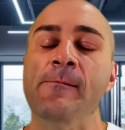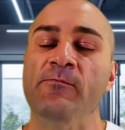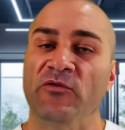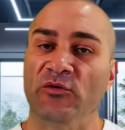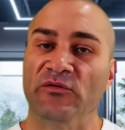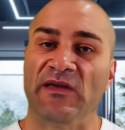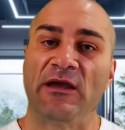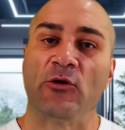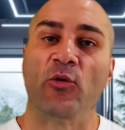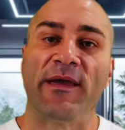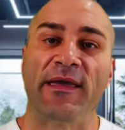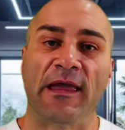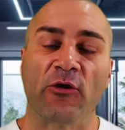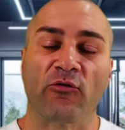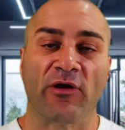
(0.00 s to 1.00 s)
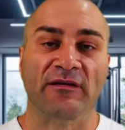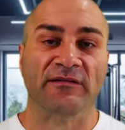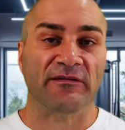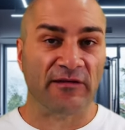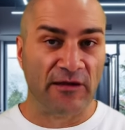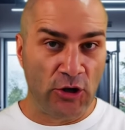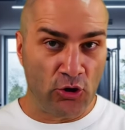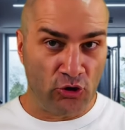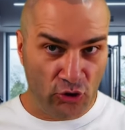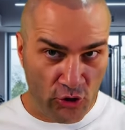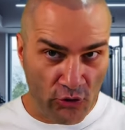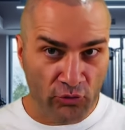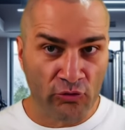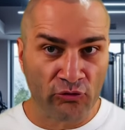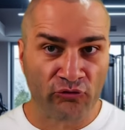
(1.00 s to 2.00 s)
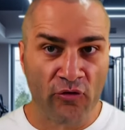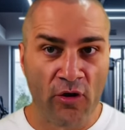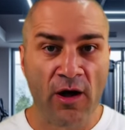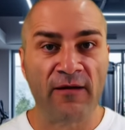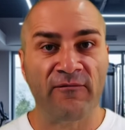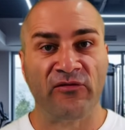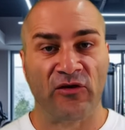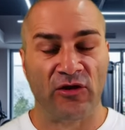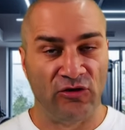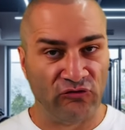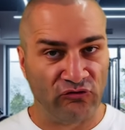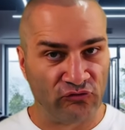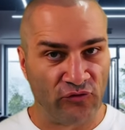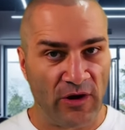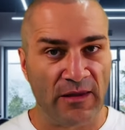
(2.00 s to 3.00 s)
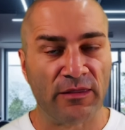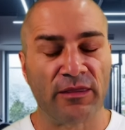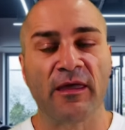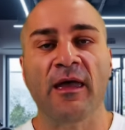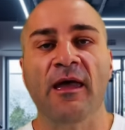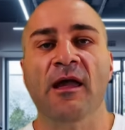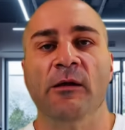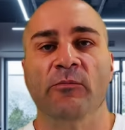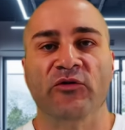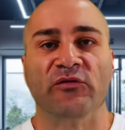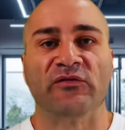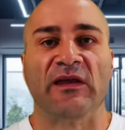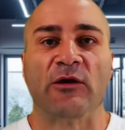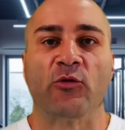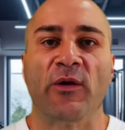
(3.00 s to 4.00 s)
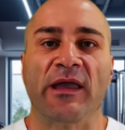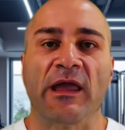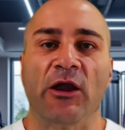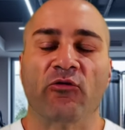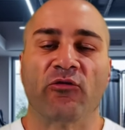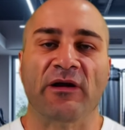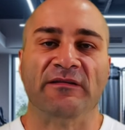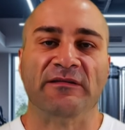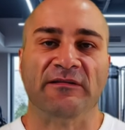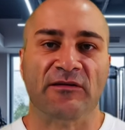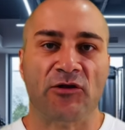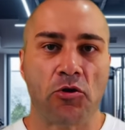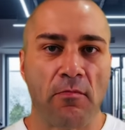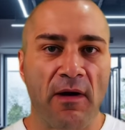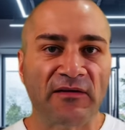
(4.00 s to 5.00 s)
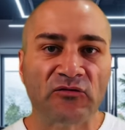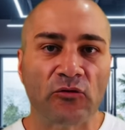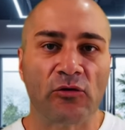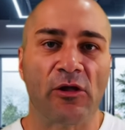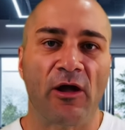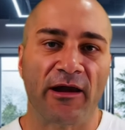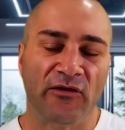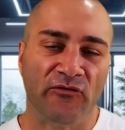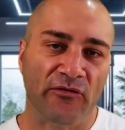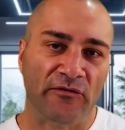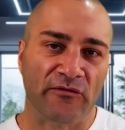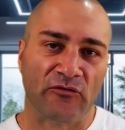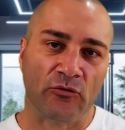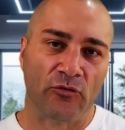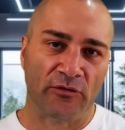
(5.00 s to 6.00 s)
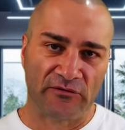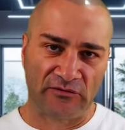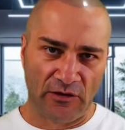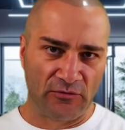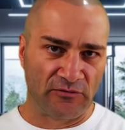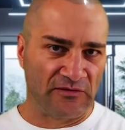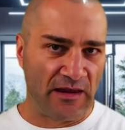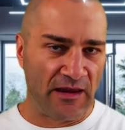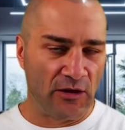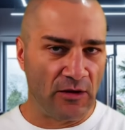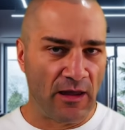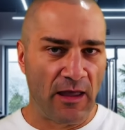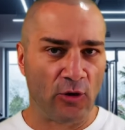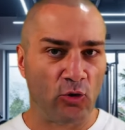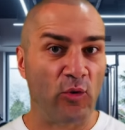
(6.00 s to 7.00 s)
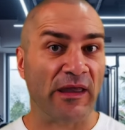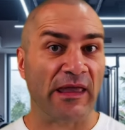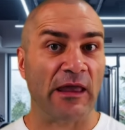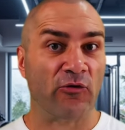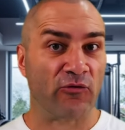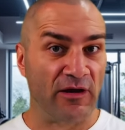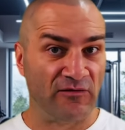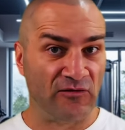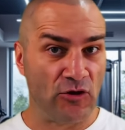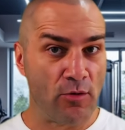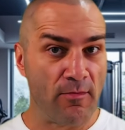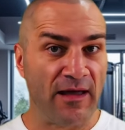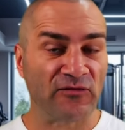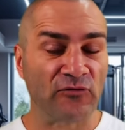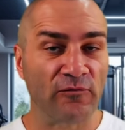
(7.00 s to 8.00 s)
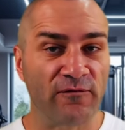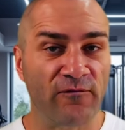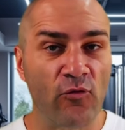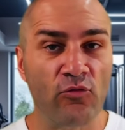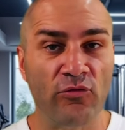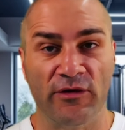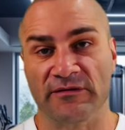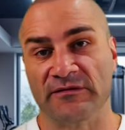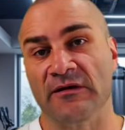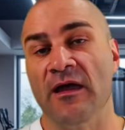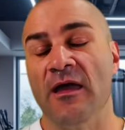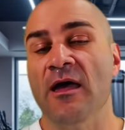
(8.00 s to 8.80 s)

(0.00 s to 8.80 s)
You'll see quick increases in your neural drive, so your strength. You'll see quick increases in your muscle glycogen stores, so you'll see a quick increase in your muscle fullness.